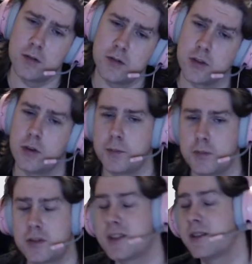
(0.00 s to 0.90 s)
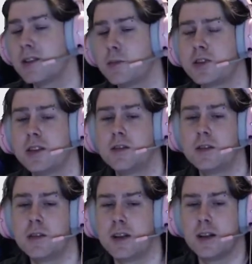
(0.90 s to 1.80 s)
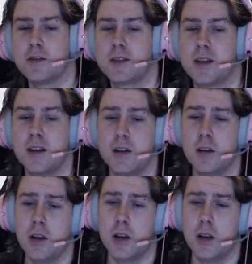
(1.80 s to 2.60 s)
so up 70% at level 10